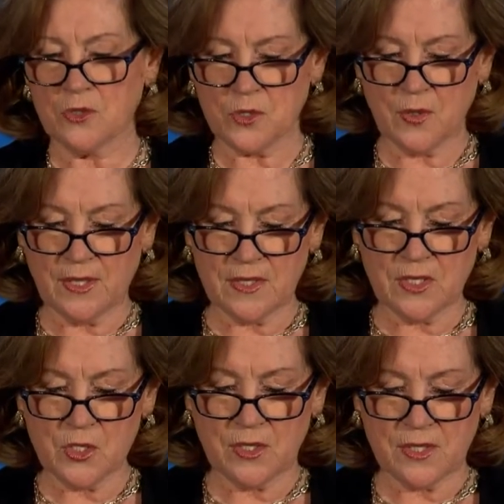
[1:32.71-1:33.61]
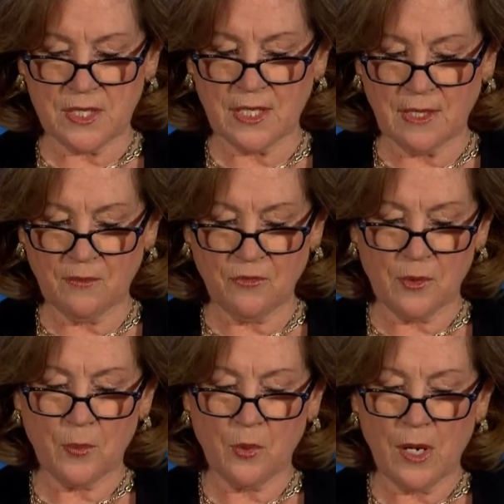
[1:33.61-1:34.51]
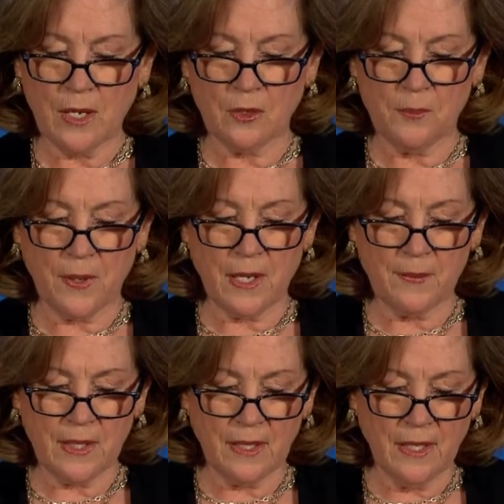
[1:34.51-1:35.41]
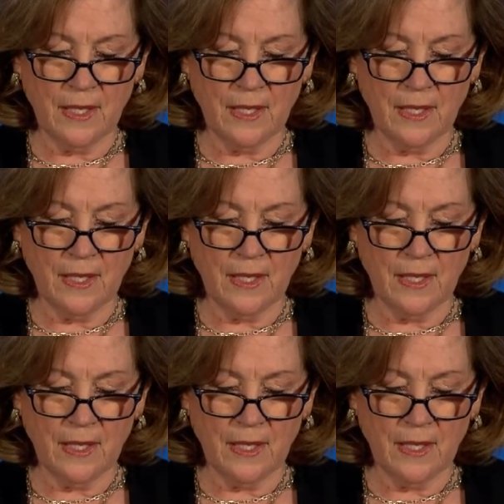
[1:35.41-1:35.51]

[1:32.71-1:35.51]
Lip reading: Transition Team for Barack Obama